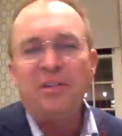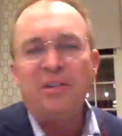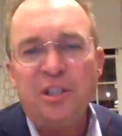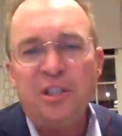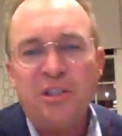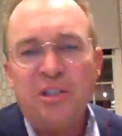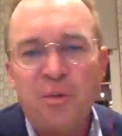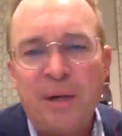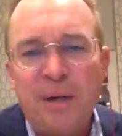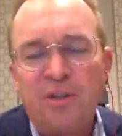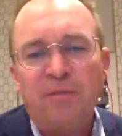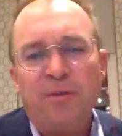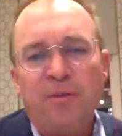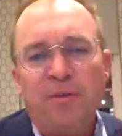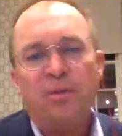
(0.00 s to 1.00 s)
is the registered
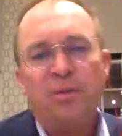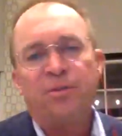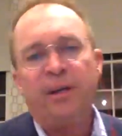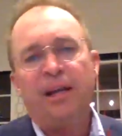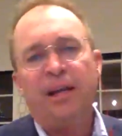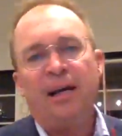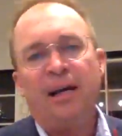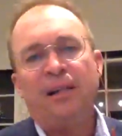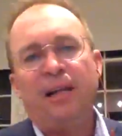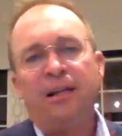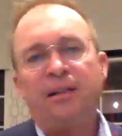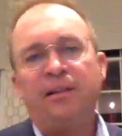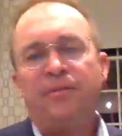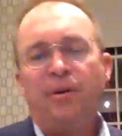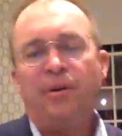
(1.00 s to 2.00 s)
voters, right? Not
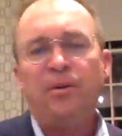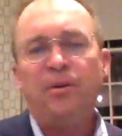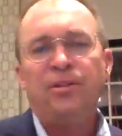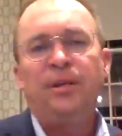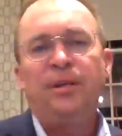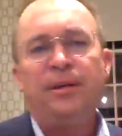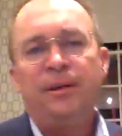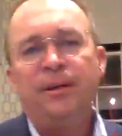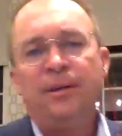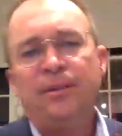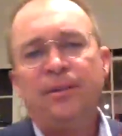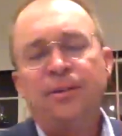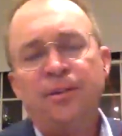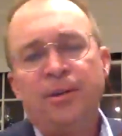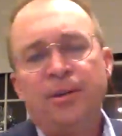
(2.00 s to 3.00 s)
likely yeah. voters.
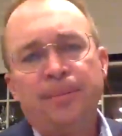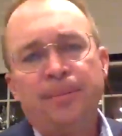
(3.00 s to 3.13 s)
So yeah,